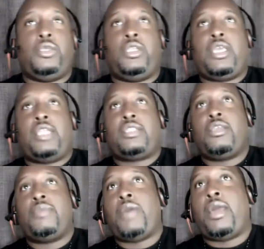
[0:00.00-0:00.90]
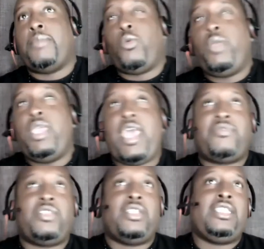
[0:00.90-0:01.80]
you know you got to think about it, man. We
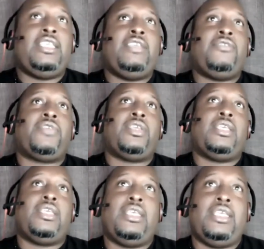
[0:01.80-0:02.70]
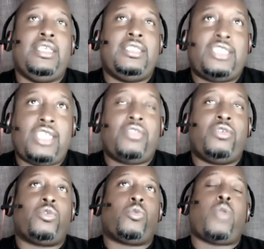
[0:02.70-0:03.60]
have to leave each
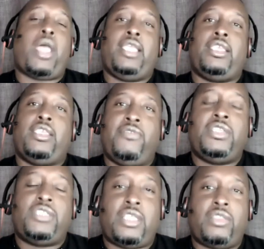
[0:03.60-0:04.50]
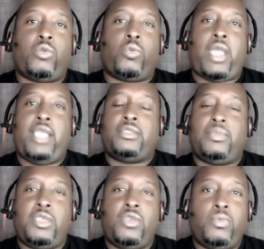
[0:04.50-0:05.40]
other the right, give each other the right
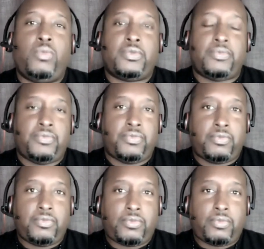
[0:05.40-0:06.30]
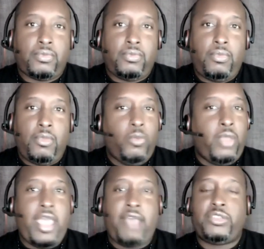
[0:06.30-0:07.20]
to be human.
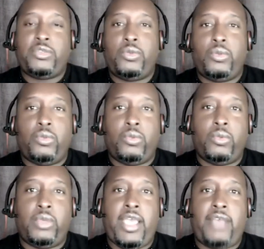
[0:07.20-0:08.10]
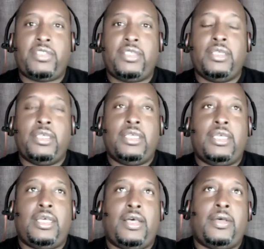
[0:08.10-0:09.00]
We have to. We have to
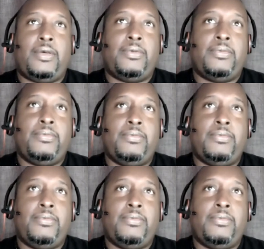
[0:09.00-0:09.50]
uh,